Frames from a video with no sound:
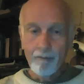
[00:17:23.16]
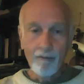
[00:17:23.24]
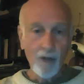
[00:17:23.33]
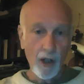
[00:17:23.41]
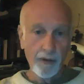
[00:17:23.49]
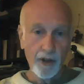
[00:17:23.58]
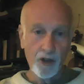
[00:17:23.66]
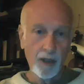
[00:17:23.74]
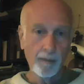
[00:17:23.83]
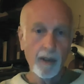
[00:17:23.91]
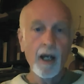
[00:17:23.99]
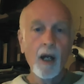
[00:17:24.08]
on the
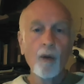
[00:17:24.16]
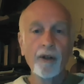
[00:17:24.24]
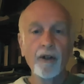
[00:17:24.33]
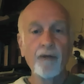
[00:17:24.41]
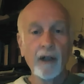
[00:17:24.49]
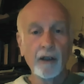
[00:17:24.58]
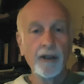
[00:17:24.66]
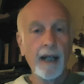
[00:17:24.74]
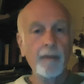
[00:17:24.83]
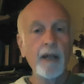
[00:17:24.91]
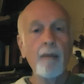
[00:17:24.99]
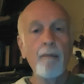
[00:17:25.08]
ship was a fellow
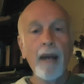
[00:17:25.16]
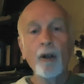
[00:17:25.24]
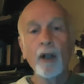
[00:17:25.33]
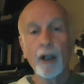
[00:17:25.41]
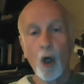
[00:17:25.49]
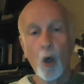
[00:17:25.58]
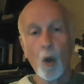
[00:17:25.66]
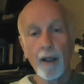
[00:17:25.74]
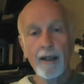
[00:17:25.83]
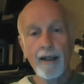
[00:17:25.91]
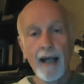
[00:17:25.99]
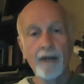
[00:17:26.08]
named Amerigo,
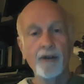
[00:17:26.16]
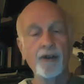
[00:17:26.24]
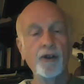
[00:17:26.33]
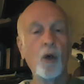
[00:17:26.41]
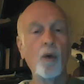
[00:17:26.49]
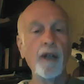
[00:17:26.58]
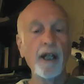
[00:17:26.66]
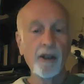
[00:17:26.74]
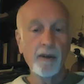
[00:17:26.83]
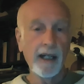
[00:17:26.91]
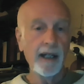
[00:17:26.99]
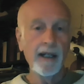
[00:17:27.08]
and so
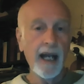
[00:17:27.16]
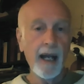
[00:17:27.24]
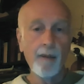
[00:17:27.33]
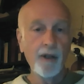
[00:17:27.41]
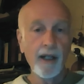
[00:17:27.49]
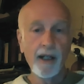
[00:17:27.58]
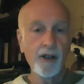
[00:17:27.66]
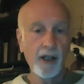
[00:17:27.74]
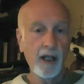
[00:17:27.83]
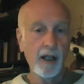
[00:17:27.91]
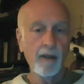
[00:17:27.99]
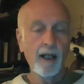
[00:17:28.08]
these he named these
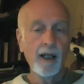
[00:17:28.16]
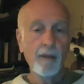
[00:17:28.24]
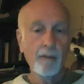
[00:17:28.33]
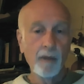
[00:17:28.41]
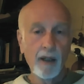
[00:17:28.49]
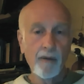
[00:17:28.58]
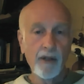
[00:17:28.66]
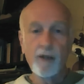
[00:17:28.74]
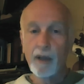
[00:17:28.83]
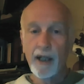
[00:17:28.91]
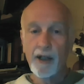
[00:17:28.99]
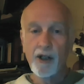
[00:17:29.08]
uh, uh these
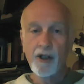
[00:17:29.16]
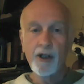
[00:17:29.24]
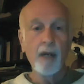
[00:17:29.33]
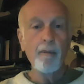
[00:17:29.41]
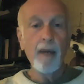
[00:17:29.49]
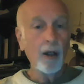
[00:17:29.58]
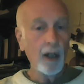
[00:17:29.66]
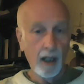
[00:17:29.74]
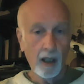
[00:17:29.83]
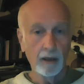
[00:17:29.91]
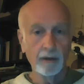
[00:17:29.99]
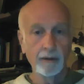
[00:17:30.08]
places
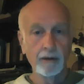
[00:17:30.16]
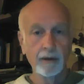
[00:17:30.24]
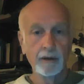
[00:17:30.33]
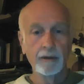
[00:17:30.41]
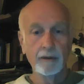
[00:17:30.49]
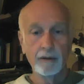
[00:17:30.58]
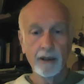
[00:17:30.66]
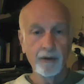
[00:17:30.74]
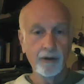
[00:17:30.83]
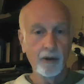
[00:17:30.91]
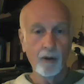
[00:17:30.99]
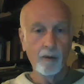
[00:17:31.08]
America, right?
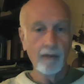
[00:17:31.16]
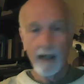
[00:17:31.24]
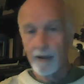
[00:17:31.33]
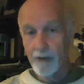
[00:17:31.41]
So that's